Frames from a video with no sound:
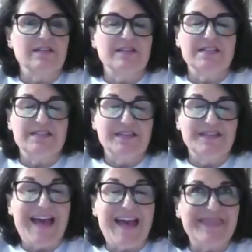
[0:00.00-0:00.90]

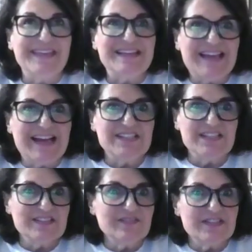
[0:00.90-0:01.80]
the
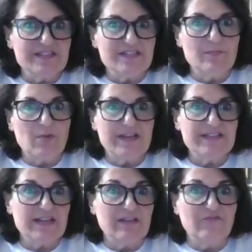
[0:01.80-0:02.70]
digestive system breaks
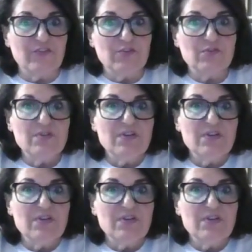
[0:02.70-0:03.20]
down food